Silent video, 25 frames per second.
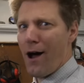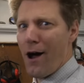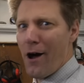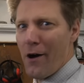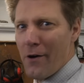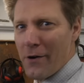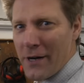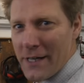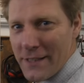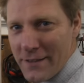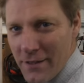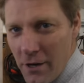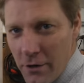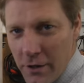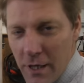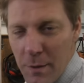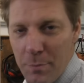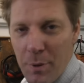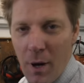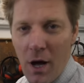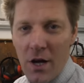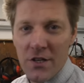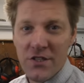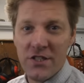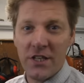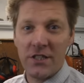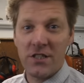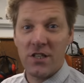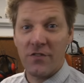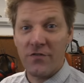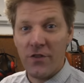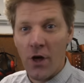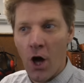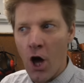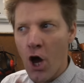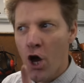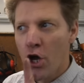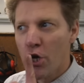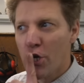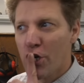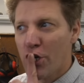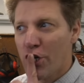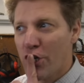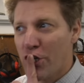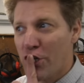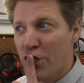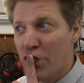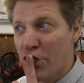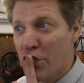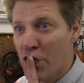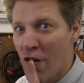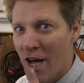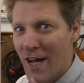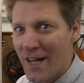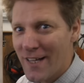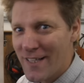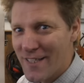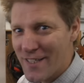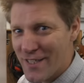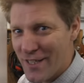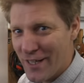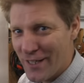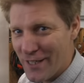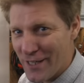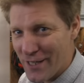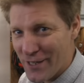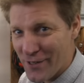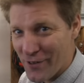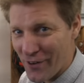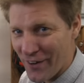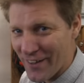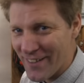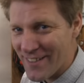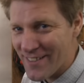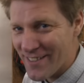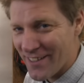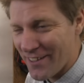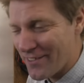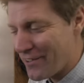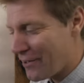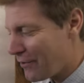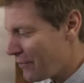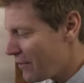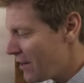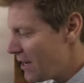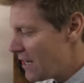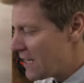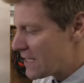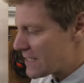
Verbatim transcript: Okie dokie, part six of the secret tunnel.